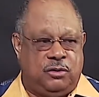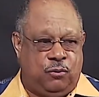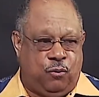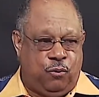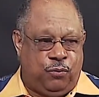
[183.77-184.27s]

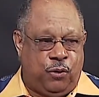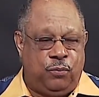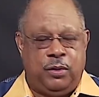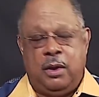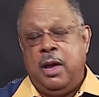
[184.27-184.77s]
The,
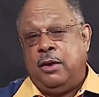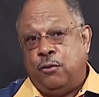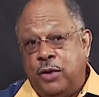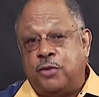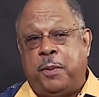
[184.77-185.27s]
the, the, the
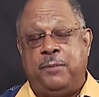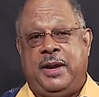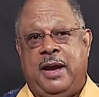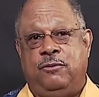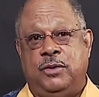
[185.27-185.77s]
rich people
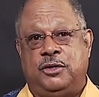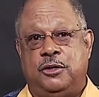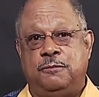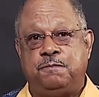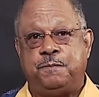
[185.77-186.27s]
got
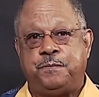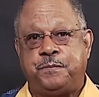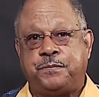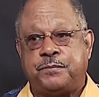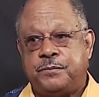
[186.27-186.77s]
richer.
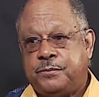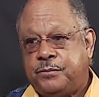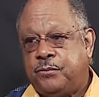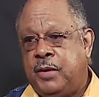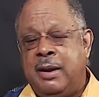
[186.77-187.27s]

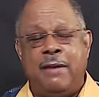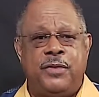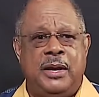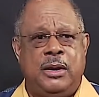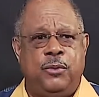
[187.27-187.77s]
And I
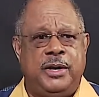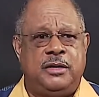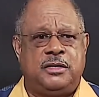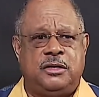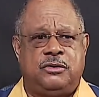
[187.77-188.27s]
think that we need
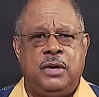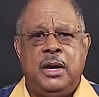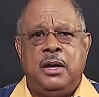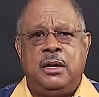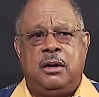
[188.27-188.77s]
to see,
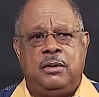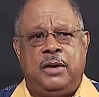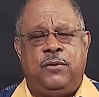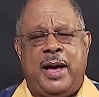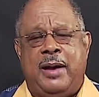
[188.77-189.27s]
you
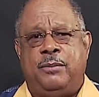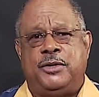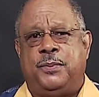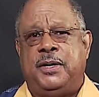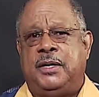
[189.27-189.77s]
know, how
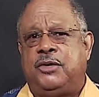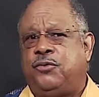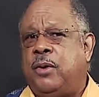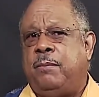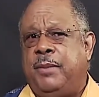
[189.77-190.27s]
much money did
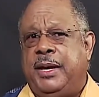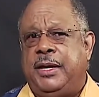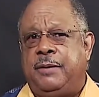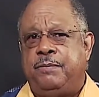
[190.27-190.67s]
Trump make?